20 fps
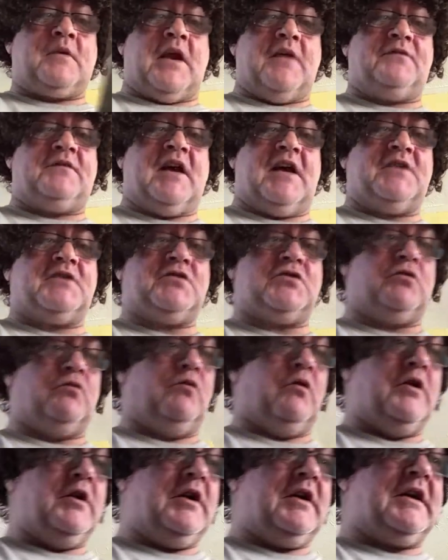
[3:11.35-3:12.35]
If that doesn't
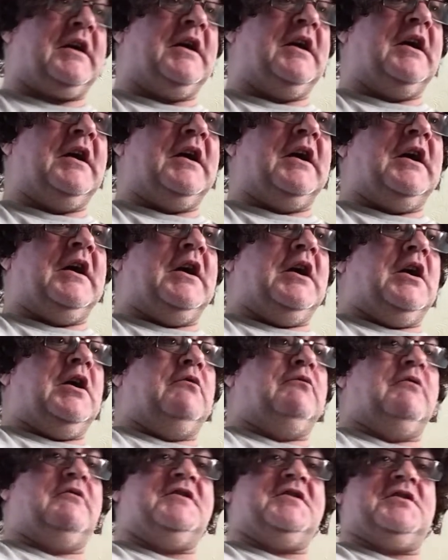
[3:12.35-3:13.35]
work,
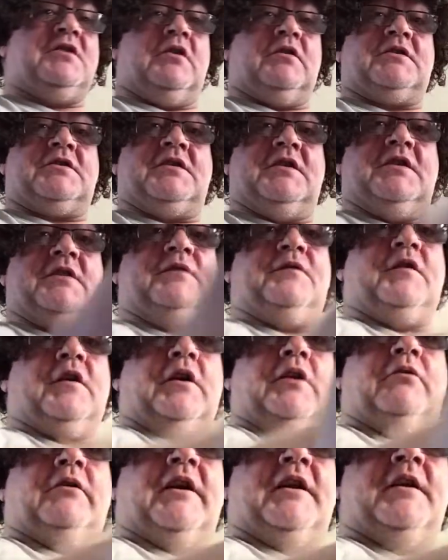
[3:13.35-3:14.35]
we'll resort to the following.